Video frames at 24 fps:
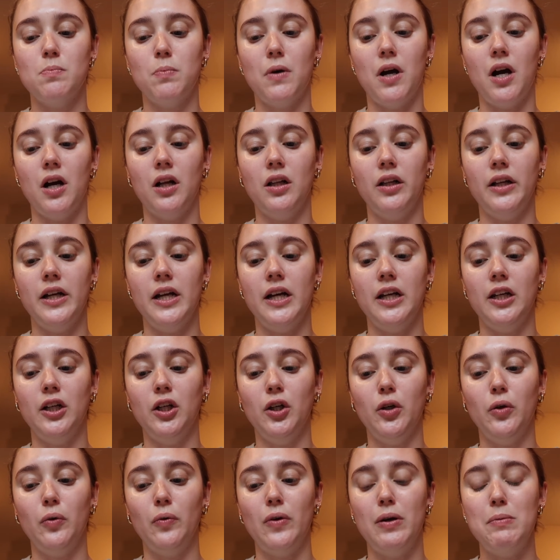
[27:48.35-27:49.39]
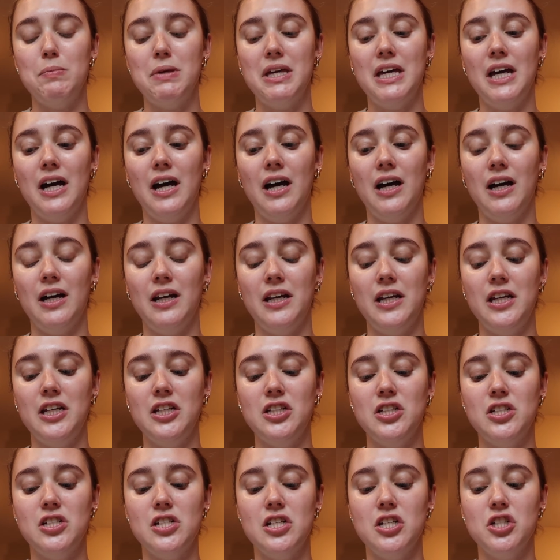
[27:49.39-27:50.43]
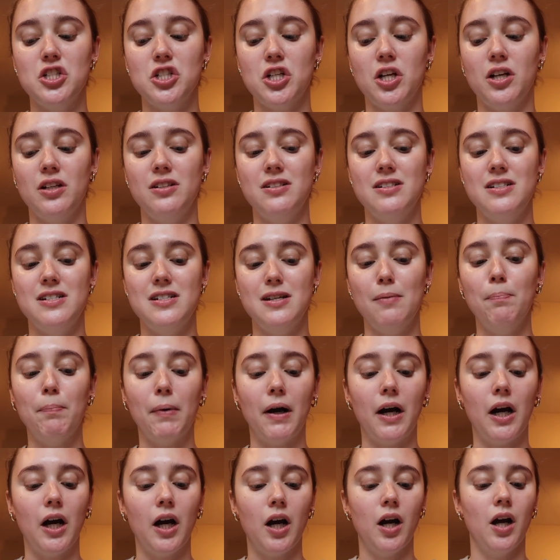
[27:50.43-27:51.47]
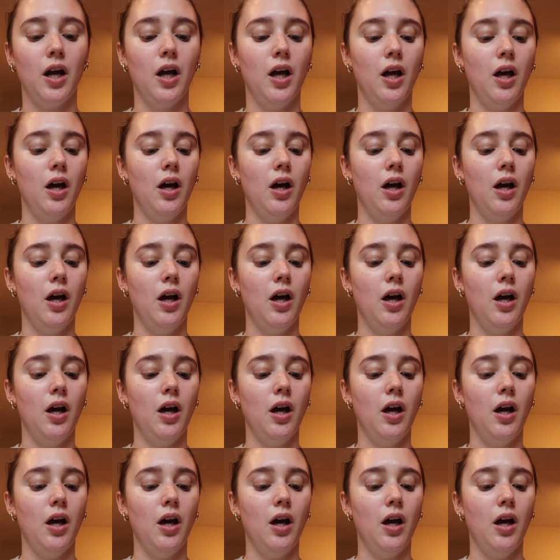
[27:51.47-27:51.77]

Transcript: broccoli, and a creamy honey Dijon dipper,